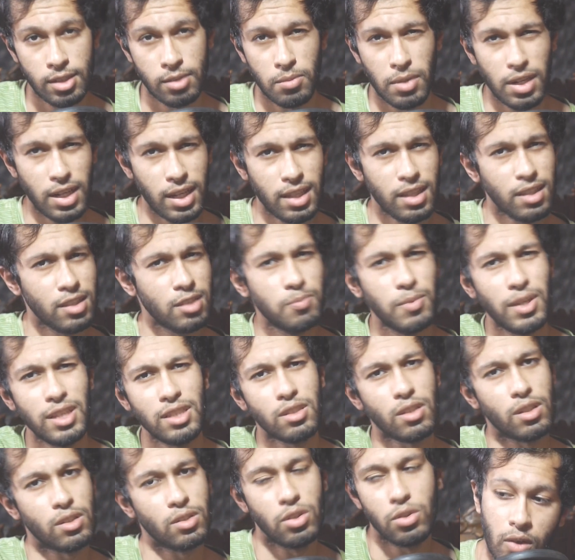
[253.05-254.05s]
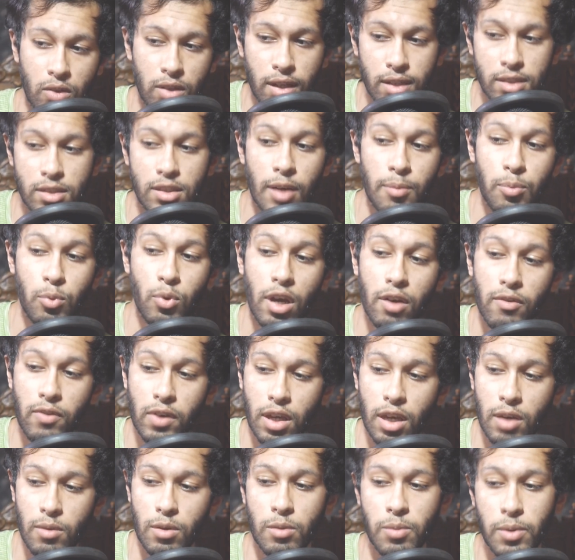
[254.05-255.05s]
But again, it's based on you. Now, next up, we have a
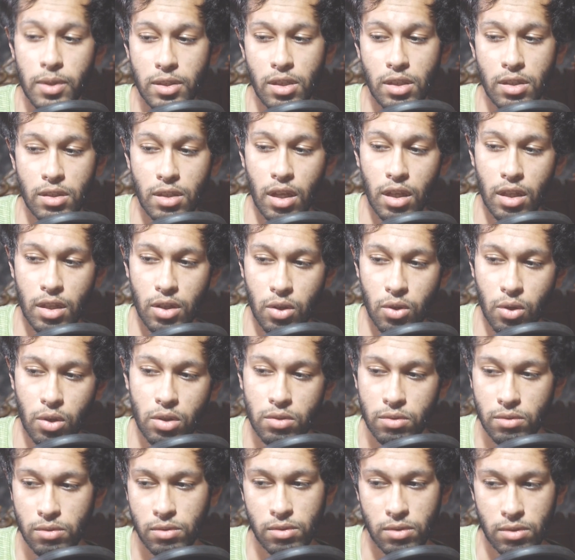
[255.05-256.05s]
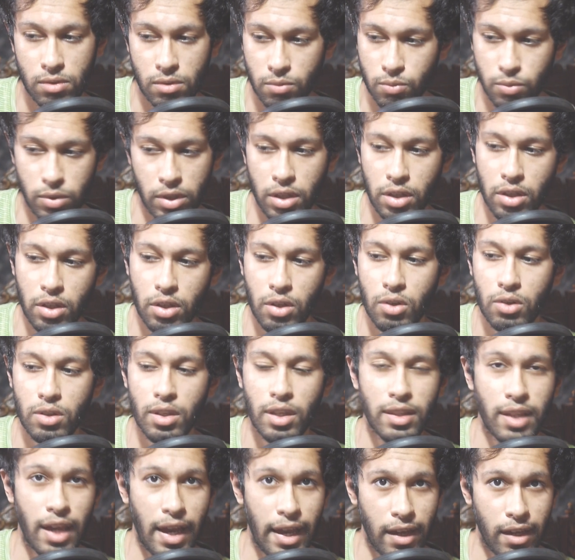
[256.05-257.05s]
gaming PC that looked really good,
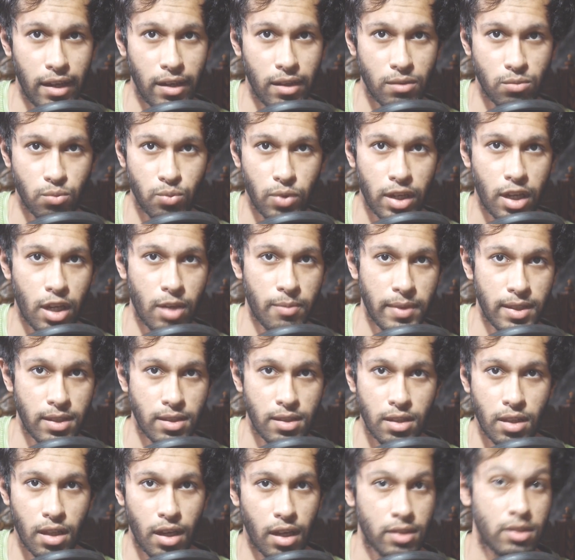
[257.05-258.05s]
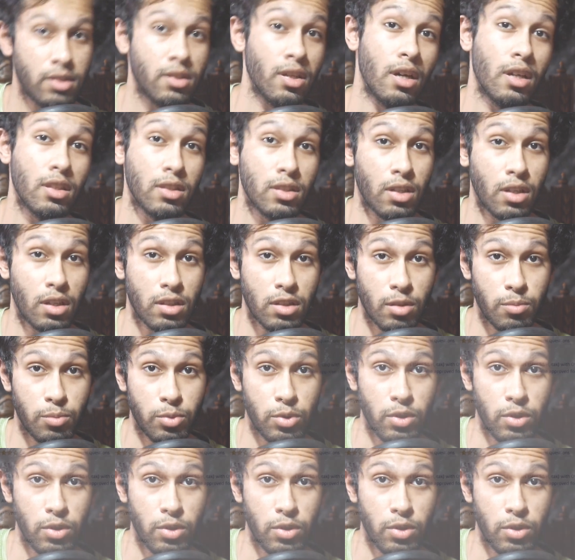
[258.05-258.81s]
and I recommended a ton on the